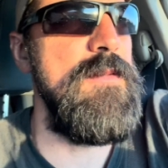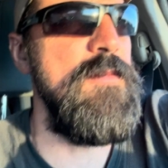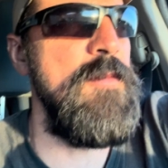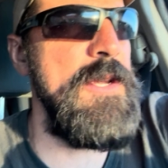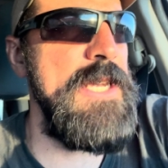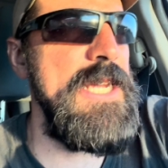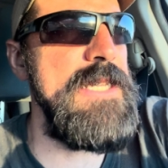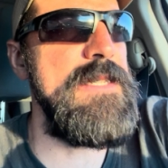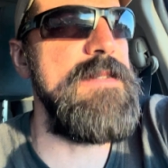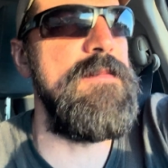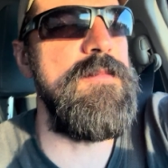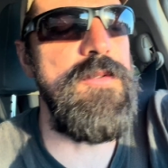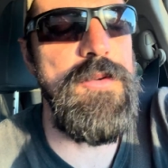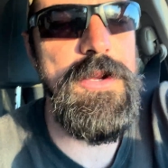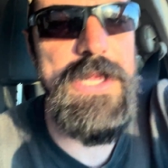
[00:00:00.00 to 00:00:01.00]
we need
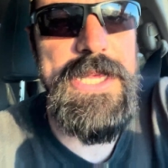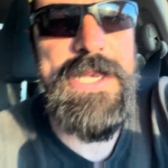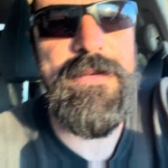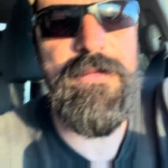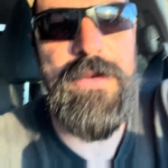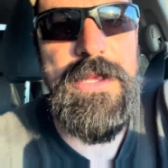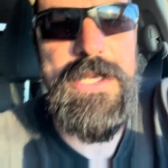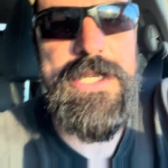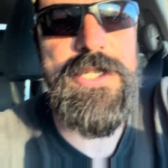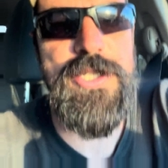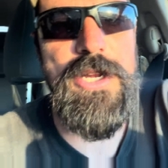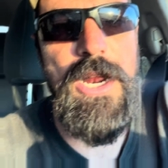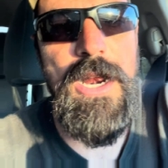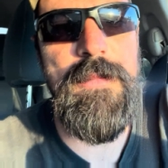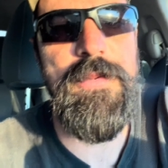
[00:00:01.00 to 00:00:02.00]
some really, really
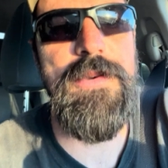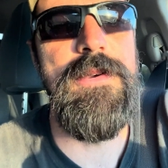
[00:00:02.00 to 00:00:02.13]
sharp,